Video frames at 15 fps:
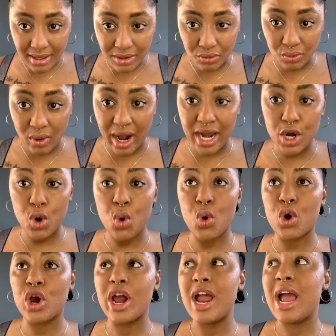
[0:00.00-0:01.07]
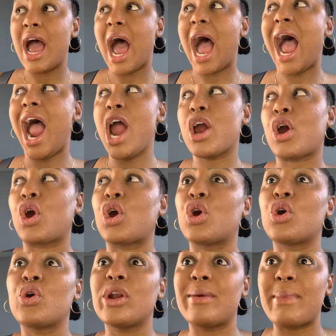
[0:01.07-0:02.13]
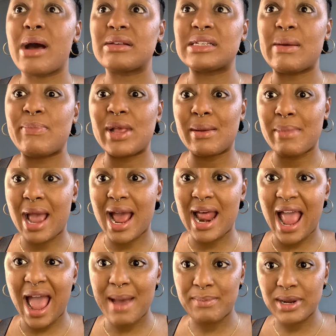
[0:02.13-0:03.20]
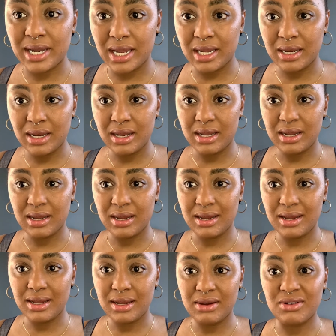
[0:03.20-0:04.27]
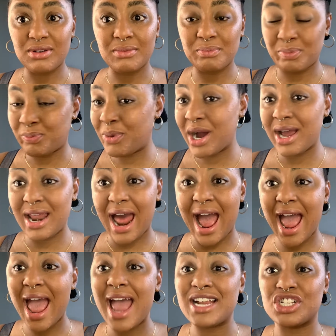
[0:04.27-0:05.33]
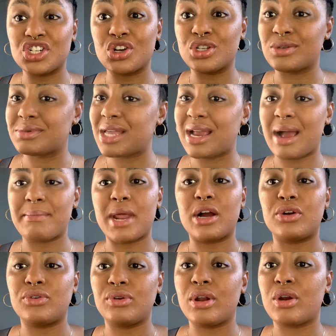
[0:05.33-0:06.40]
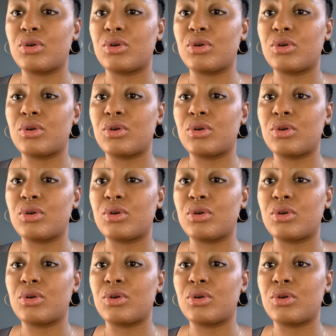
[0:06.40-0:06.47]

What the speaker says: Right? Or I heard about something bad happening, but I had chosen, like, I'm not gonna do that,